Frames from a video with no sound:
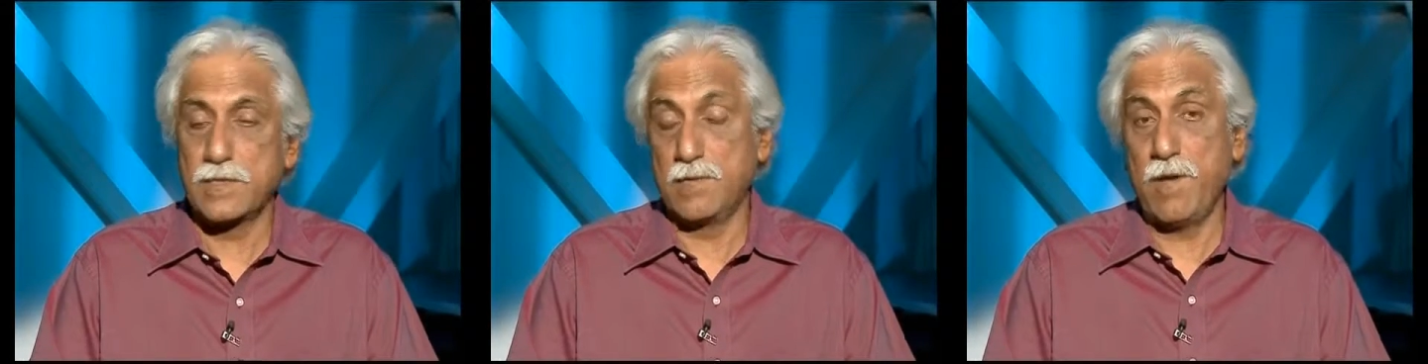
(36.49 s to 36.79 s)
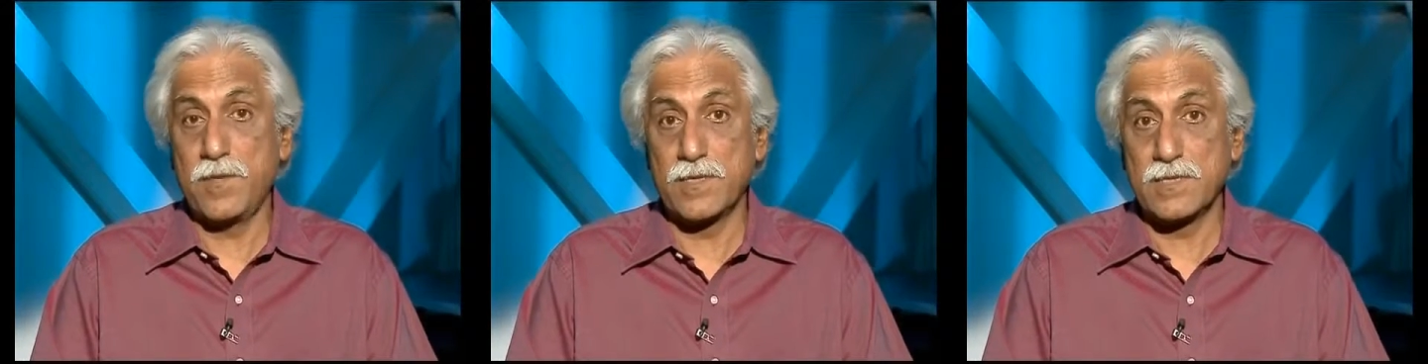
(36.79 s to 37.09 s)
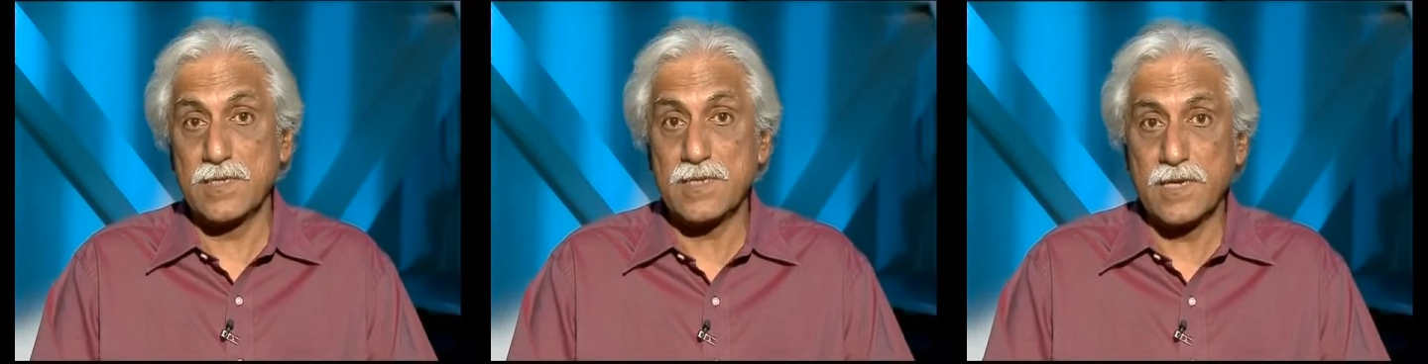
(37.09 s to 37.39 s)
remember
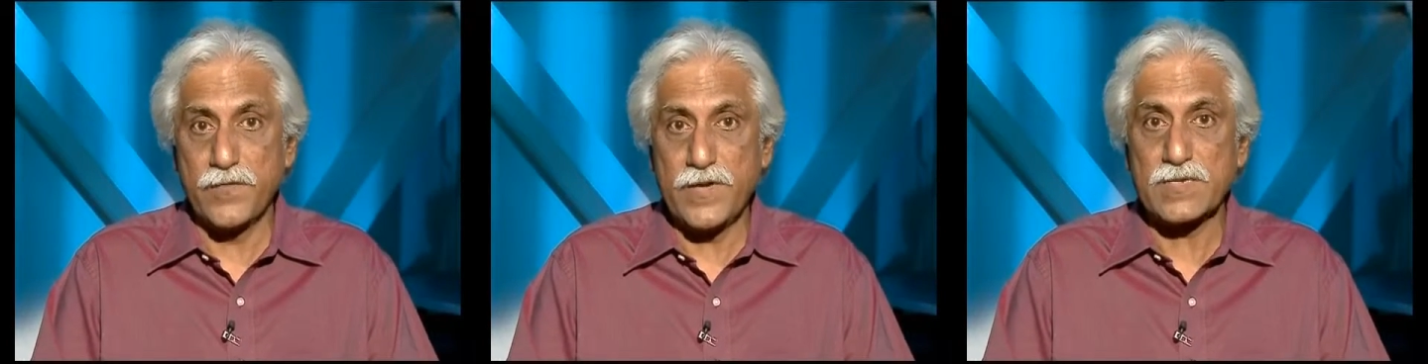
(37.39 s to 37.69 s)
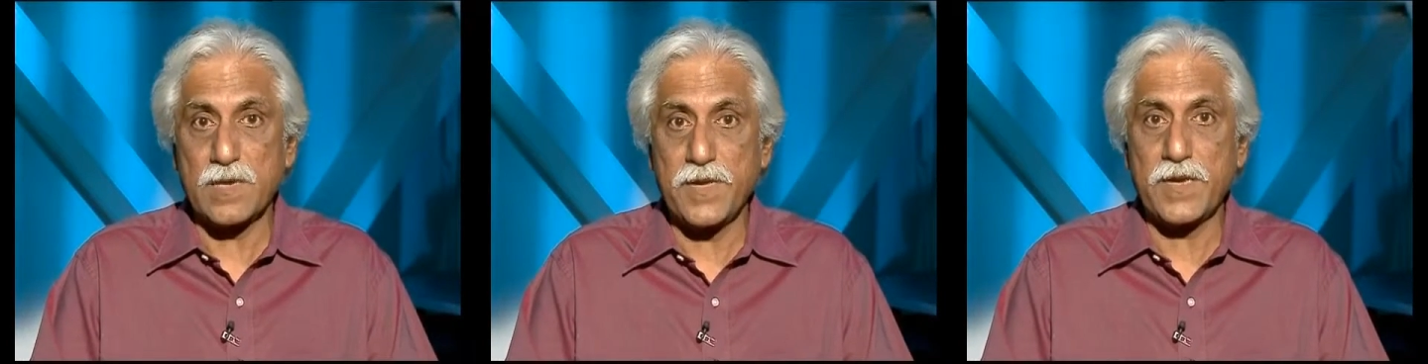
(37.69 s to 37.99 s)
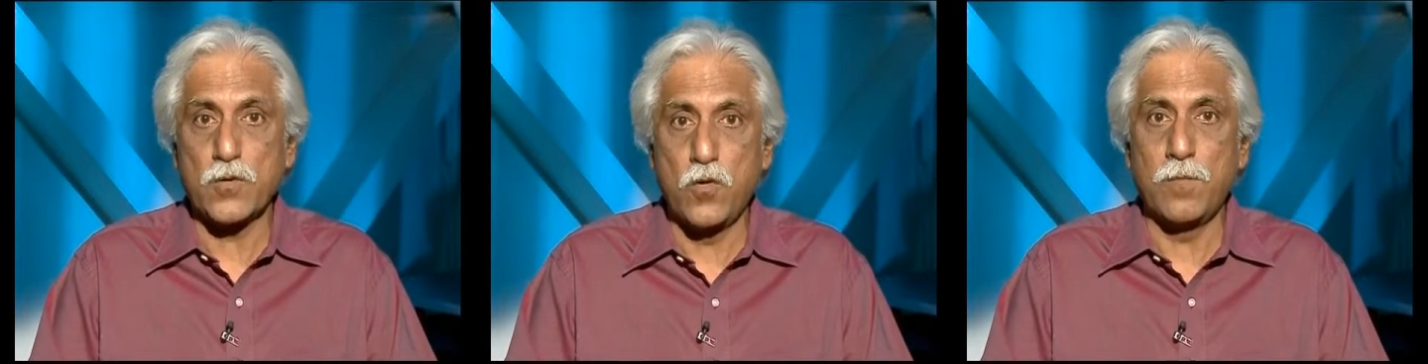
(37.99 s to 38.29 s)
th these are defeats coming
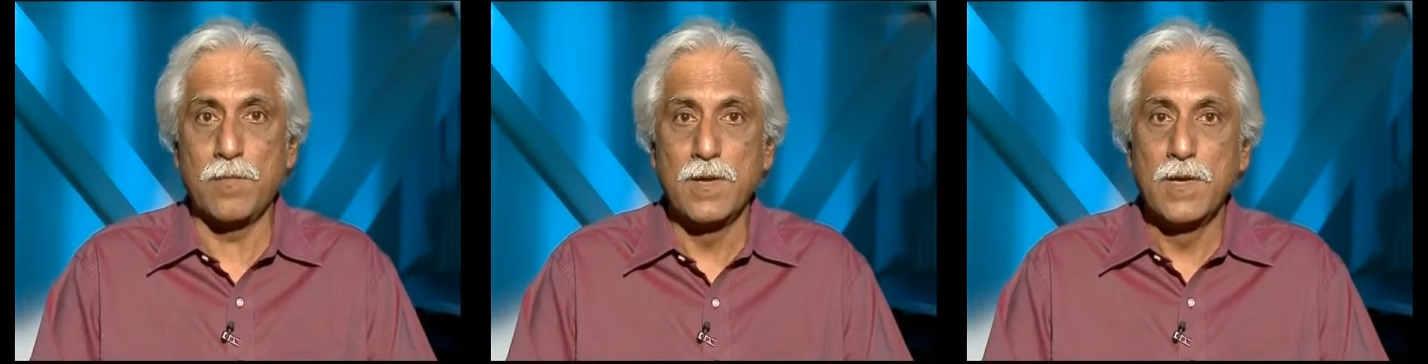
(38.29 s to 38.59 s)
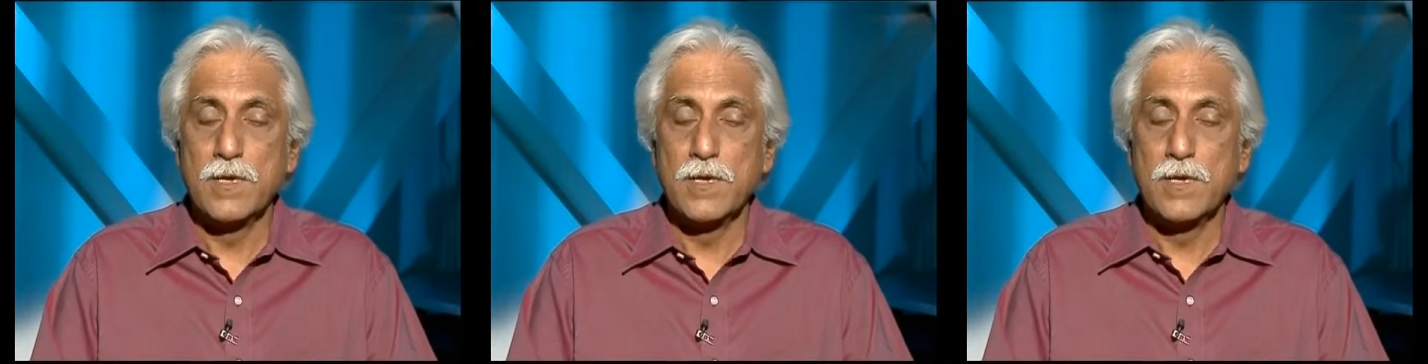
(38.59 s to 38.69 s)
at home.